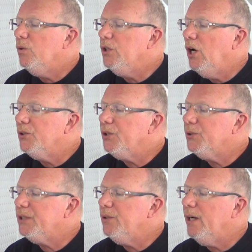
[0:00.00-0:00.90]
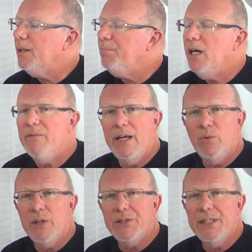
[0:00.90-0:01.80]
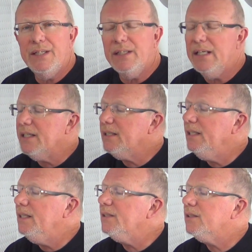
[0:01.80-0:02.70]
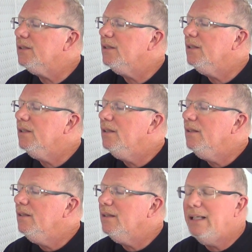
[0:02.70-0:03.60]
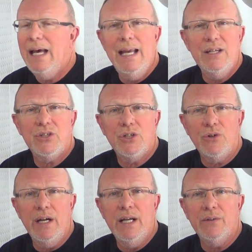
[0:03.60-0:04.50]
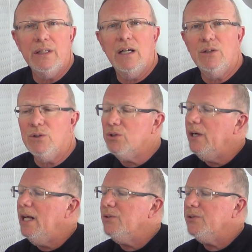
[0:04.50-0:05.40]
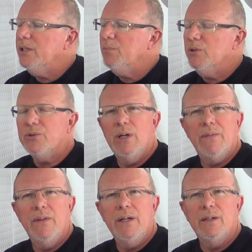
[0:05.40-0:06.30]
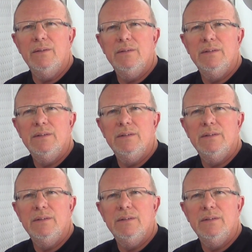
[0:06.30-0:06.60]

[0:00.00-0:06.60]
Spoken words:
We also see right above that where it says that, it says case ground, and our little ground symbol is right there.